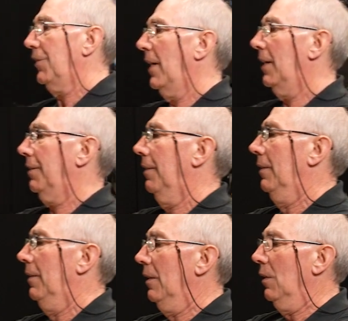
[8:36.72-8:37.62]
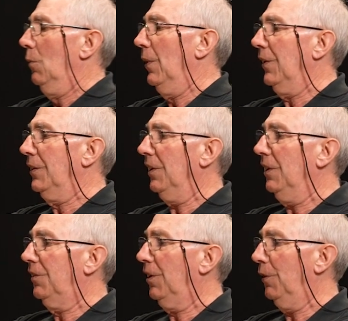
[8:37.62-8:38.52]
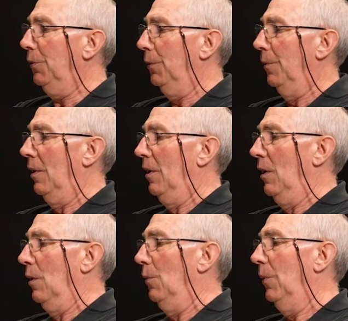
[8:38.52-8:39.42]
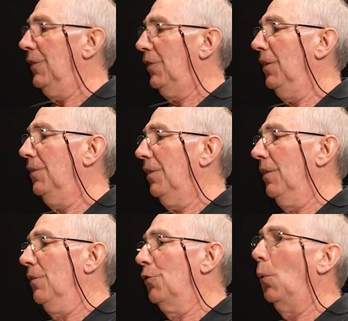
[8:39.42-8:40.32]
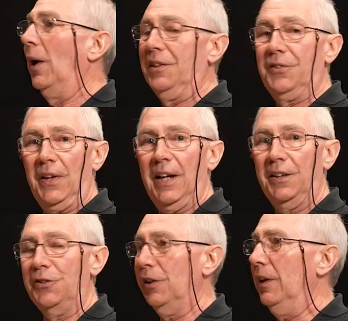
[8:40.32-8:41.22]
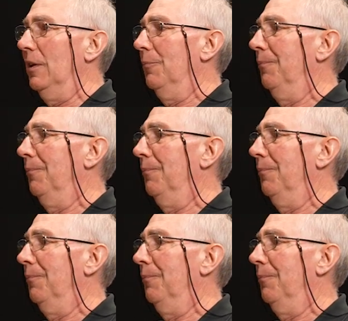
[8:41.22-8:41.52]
that with a D2, which is twice the energy.